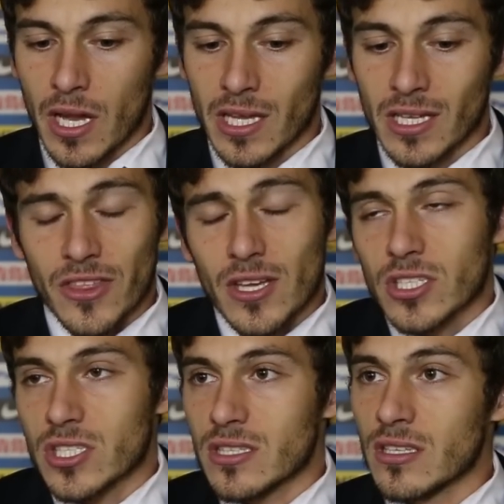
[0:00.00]
And I
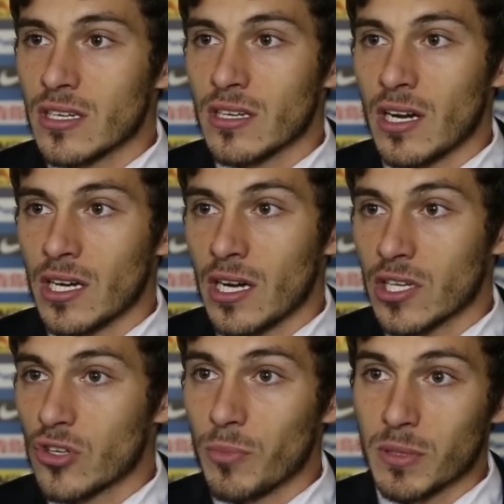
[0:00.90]
think just
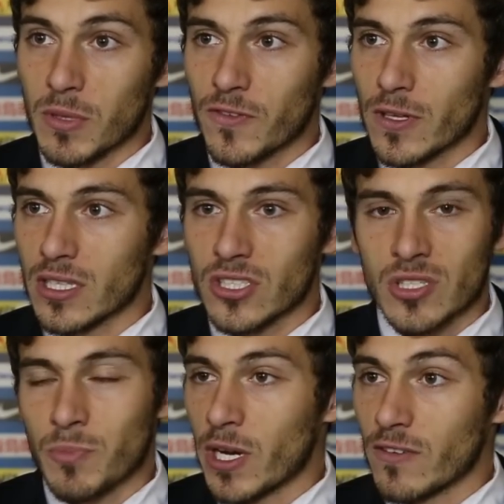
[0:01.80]
our job in midfield is
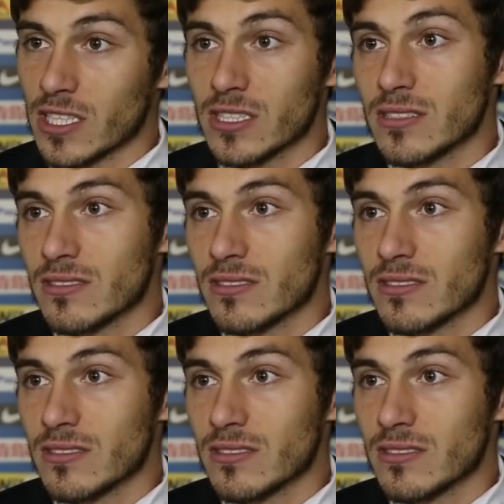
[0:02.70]
just part of that.